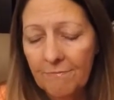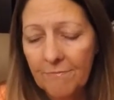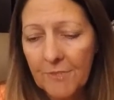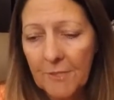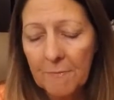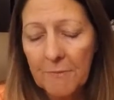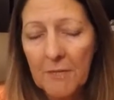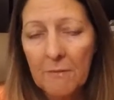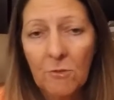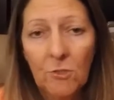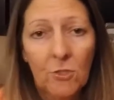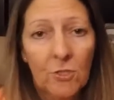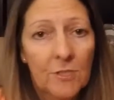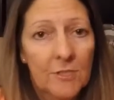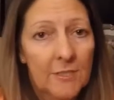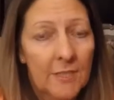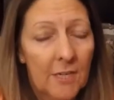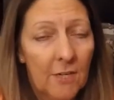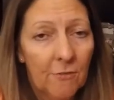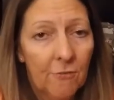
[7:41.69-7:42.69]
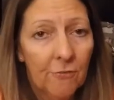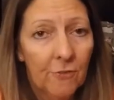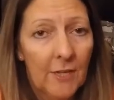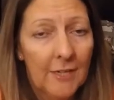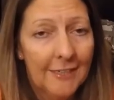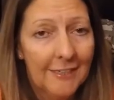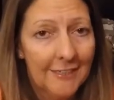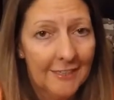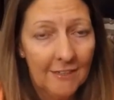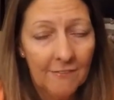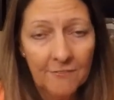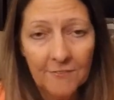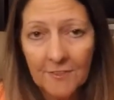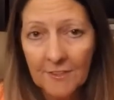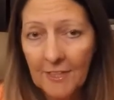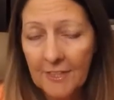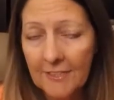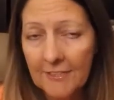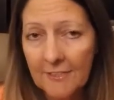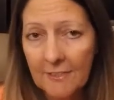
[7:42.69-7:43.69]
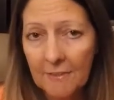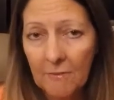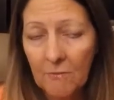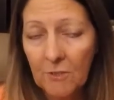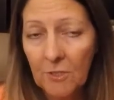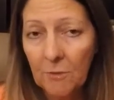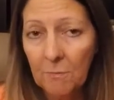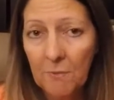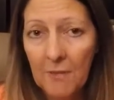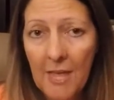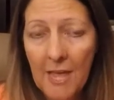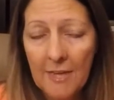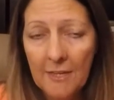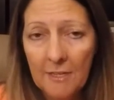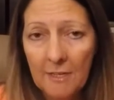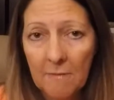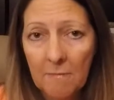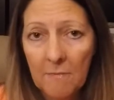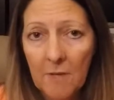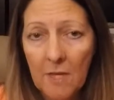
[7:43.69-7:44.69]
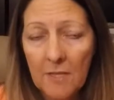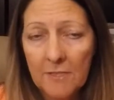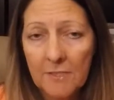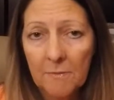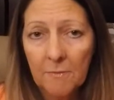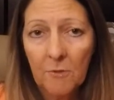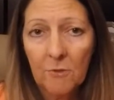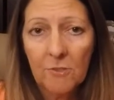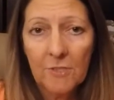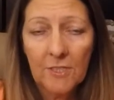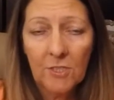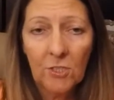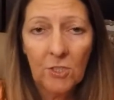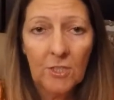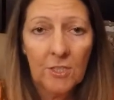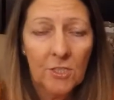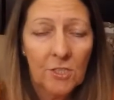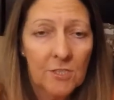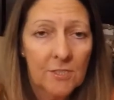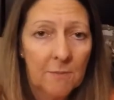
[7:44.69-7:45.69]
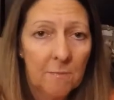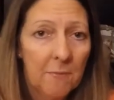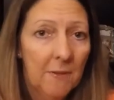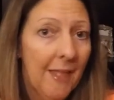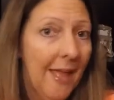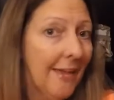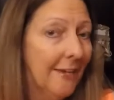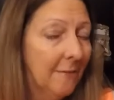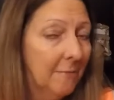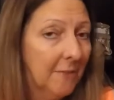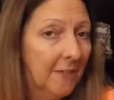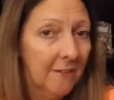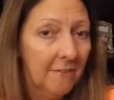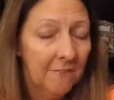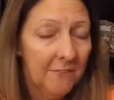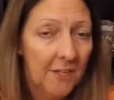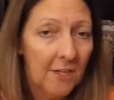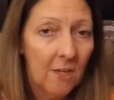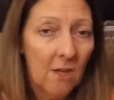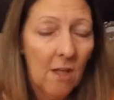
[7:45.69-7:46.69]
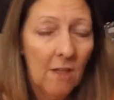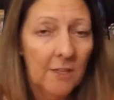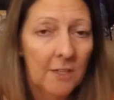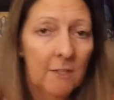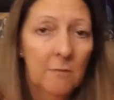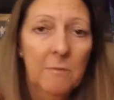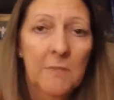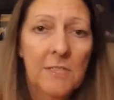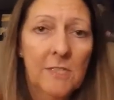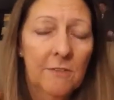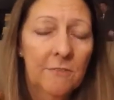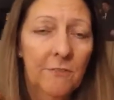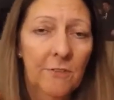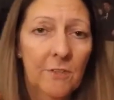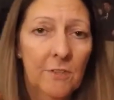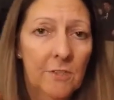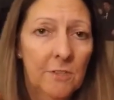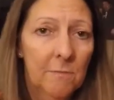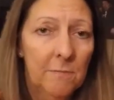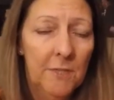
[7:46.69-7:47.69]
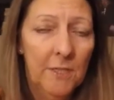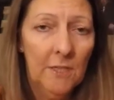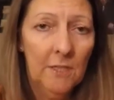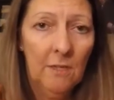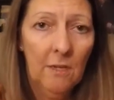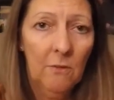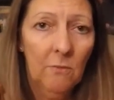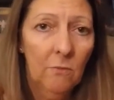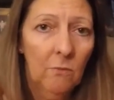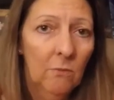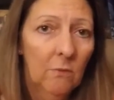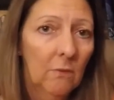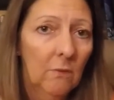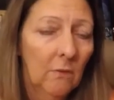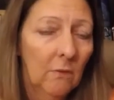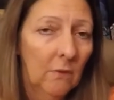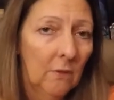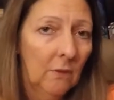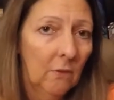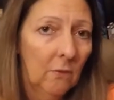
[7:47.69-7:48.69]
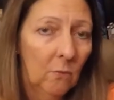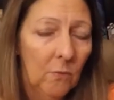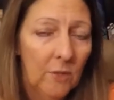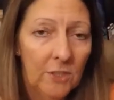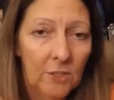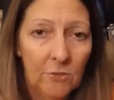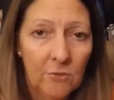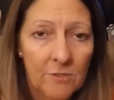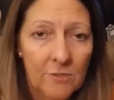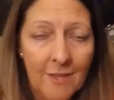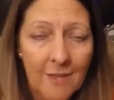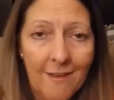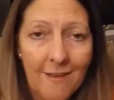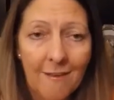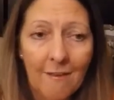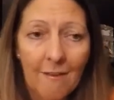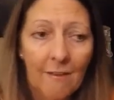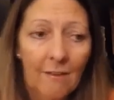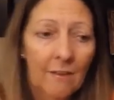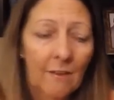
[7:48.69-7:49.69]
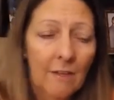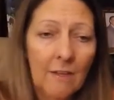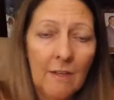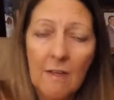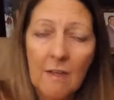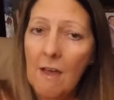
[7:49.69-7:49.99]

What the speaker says: Sometimes you just get a gift, like when you're platinum on some cruise lines, you get just a platinum gift, they call it. It'll be different depending on when you sail.